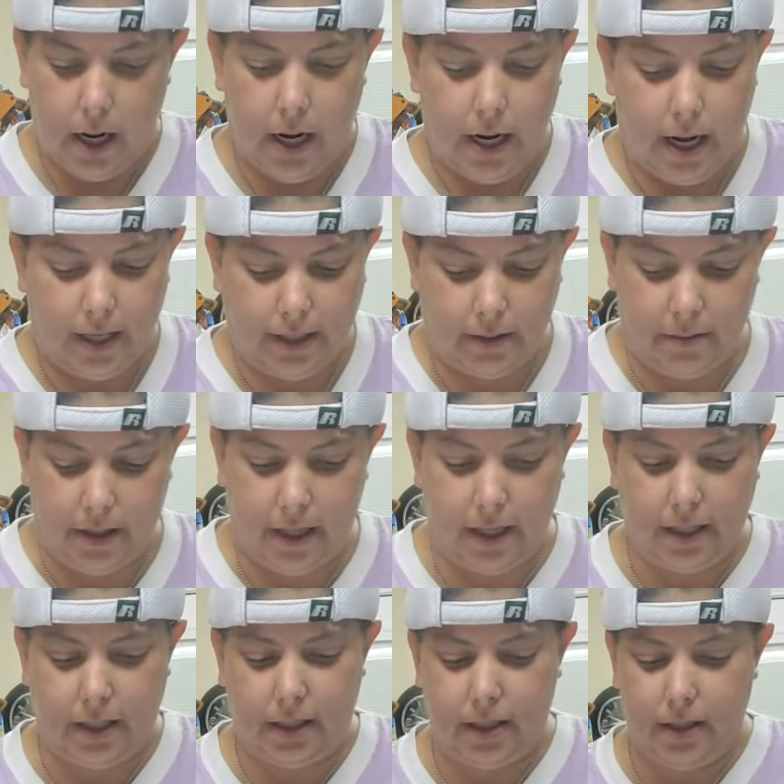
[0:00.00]
Now, some of
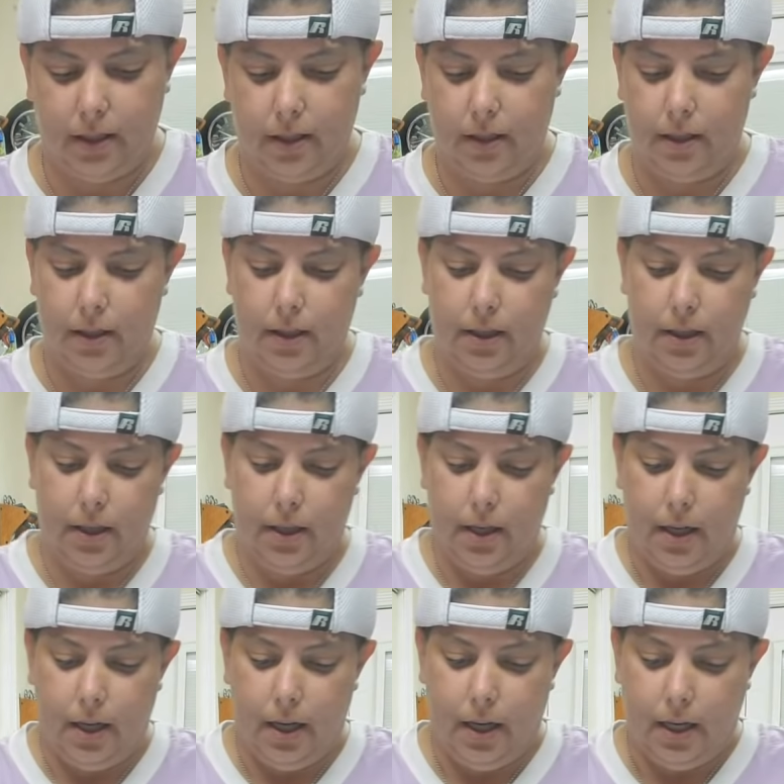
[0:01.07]
this
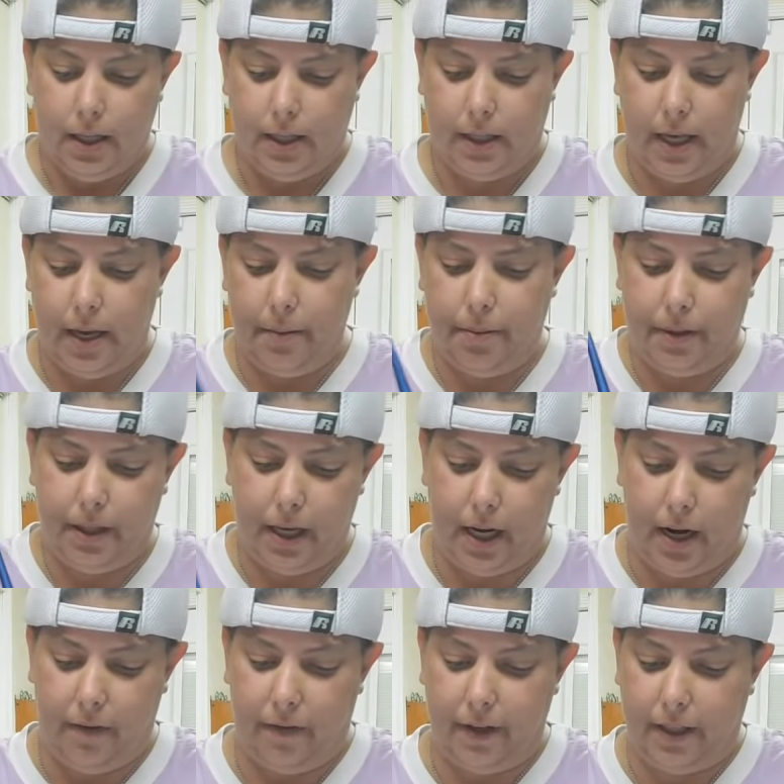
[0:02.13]
seeps, and
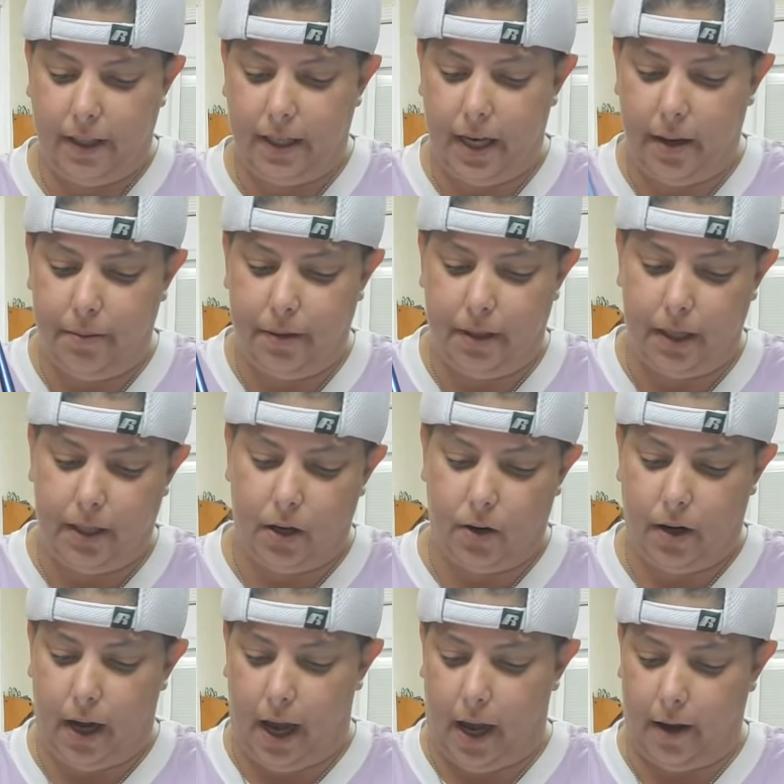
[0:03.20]
if it seeps, it's
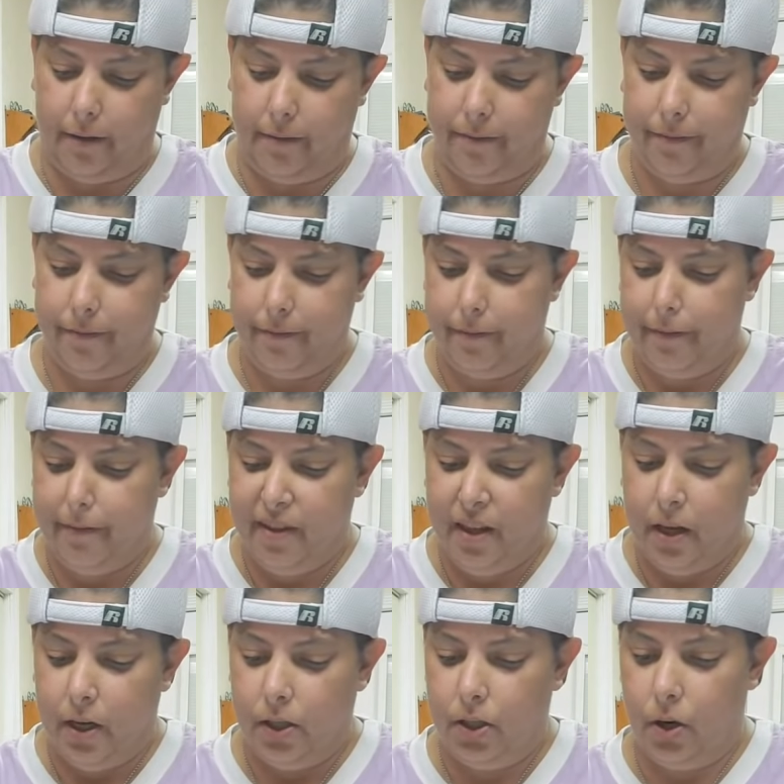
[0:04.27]
okay.
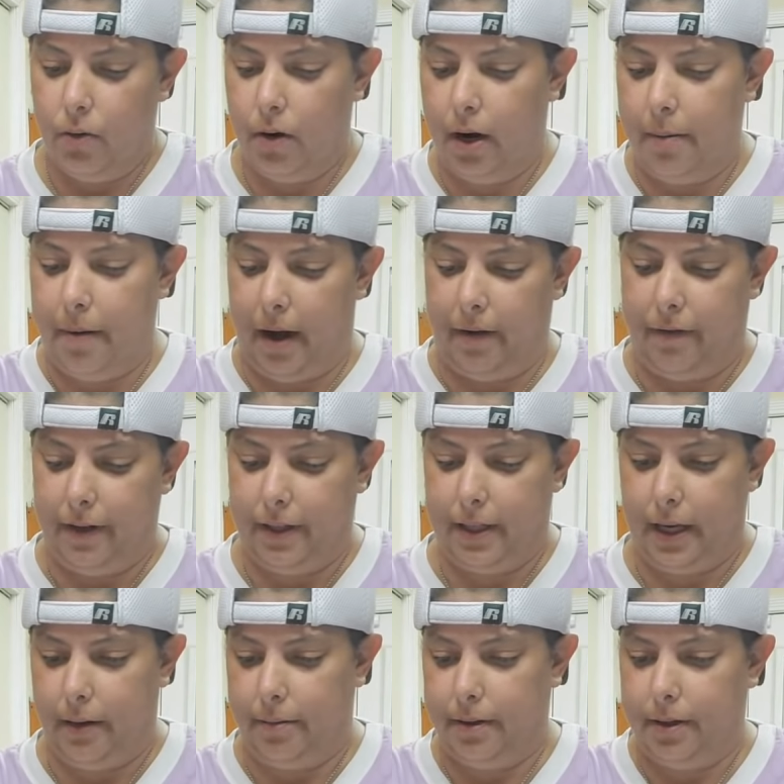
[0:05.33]
Don't worry about if it
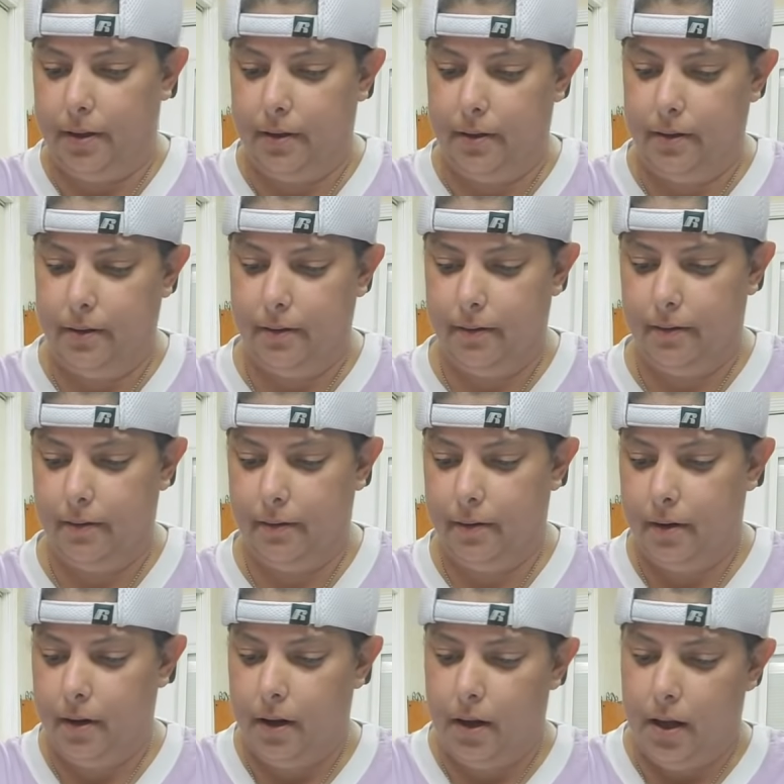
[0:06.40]
seeps,
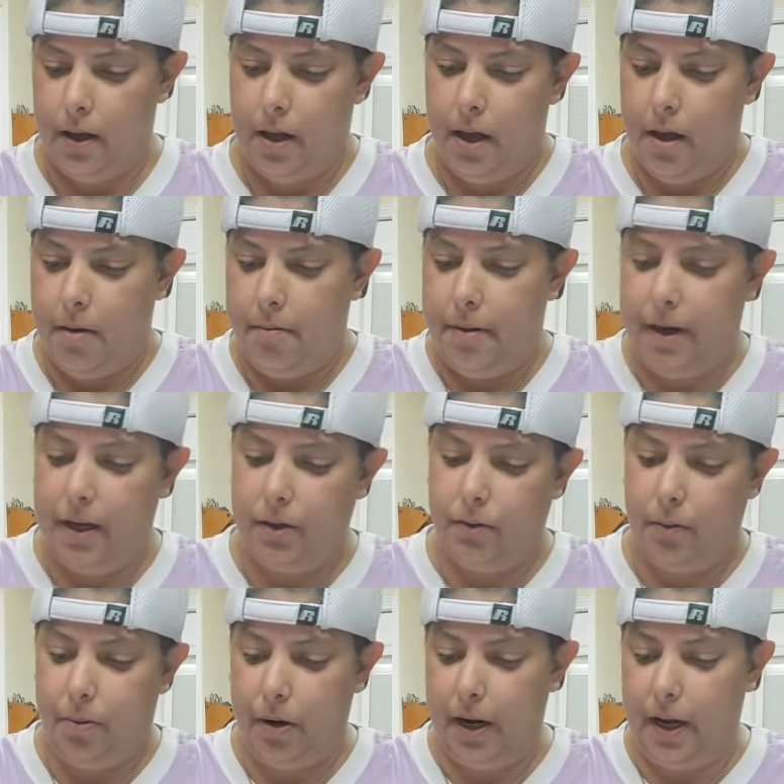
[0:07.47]
because
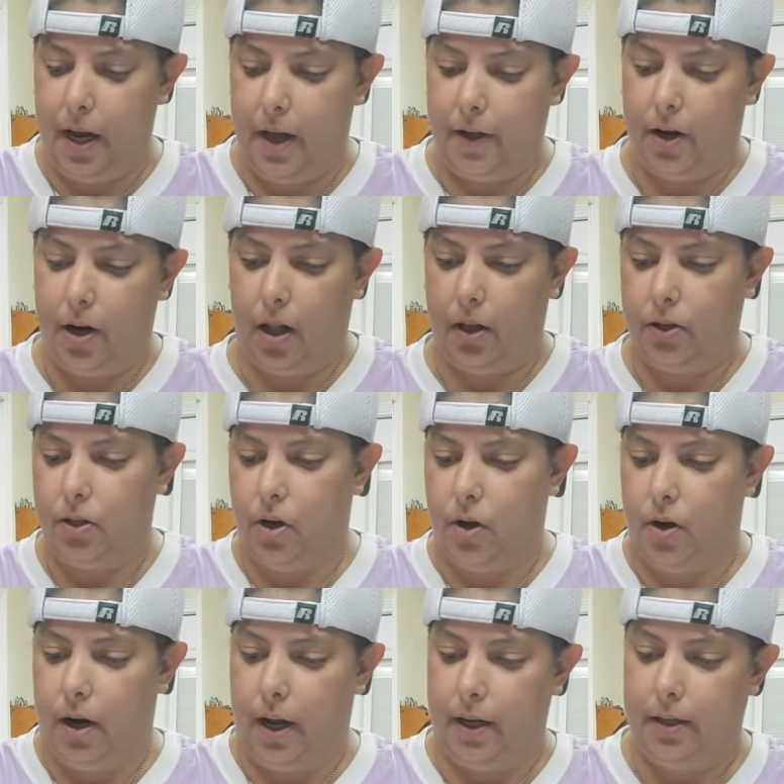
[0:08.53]
we're putting other colors
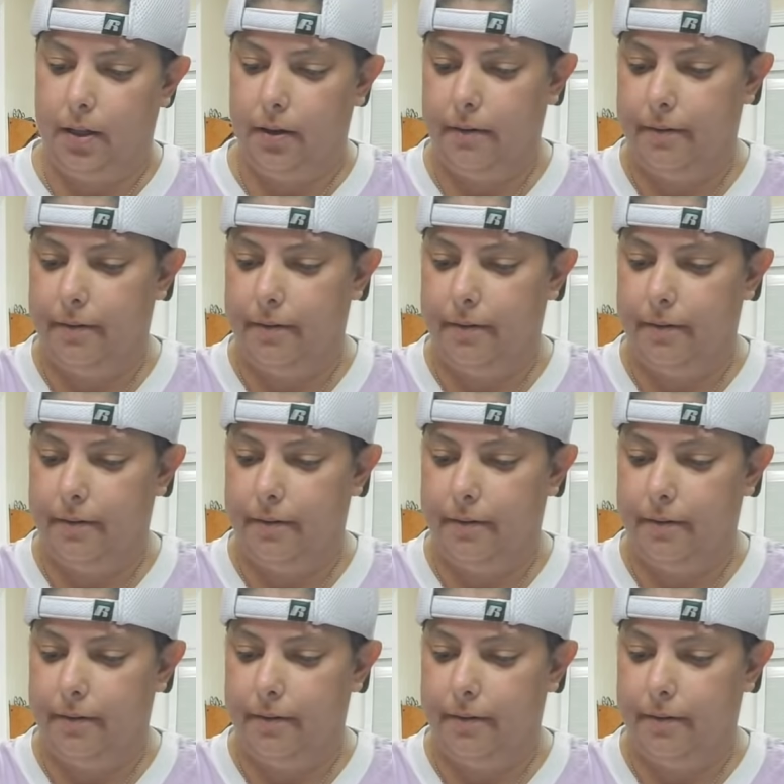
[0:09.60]
on it.